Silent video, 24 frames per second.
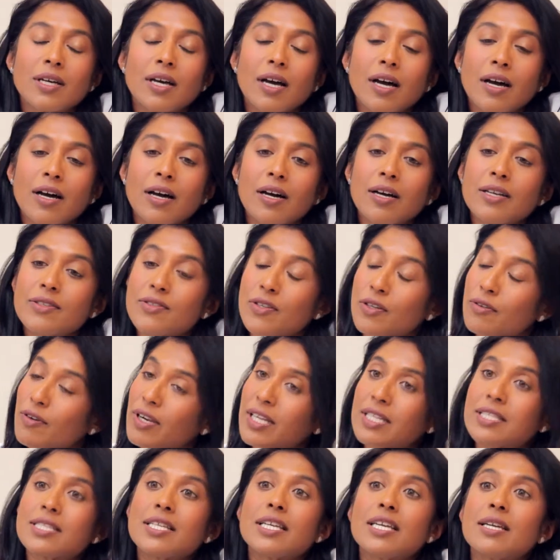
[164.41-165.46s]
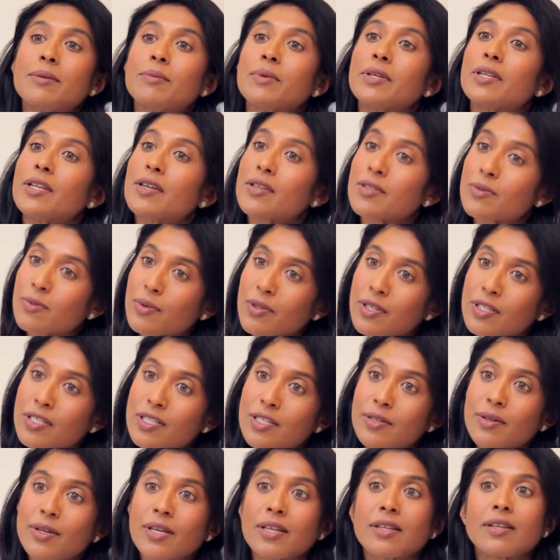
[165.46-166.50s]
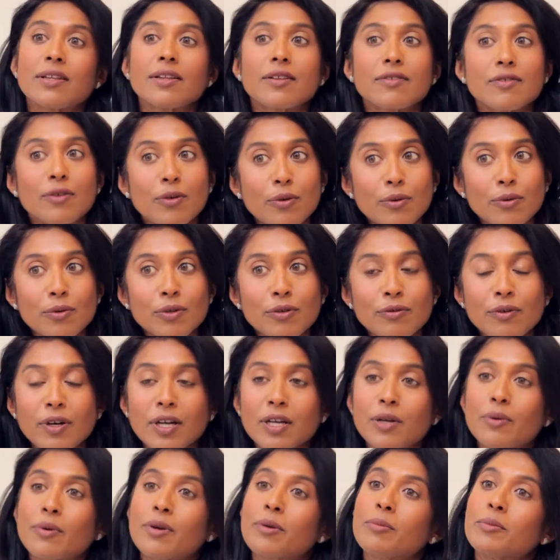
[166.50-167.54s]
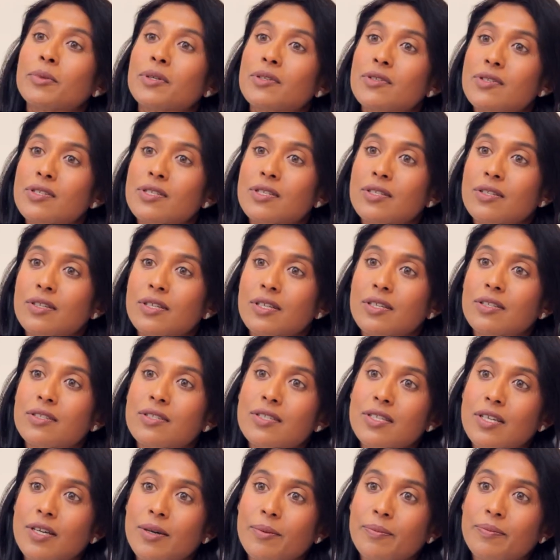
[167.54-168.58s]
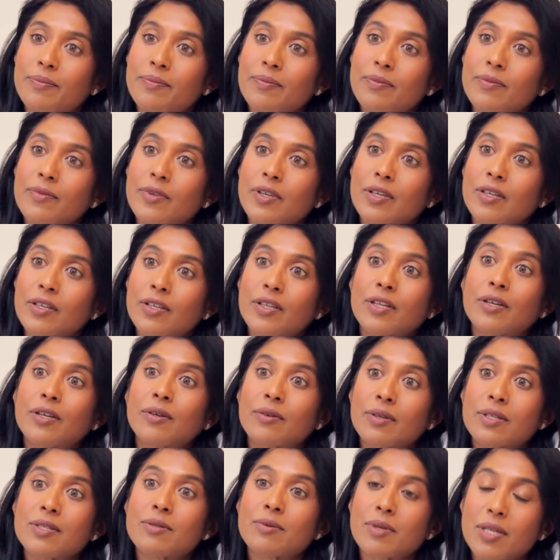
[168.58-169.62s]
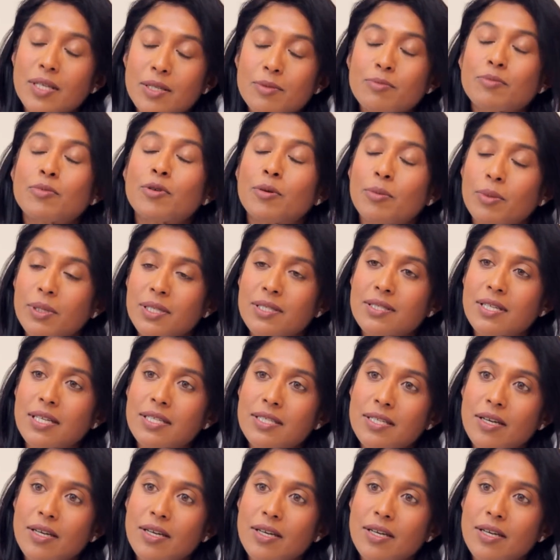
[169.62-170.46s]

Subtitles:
It's a great team that knows what they're doing, that's got all the right equipment, and that you know is properly set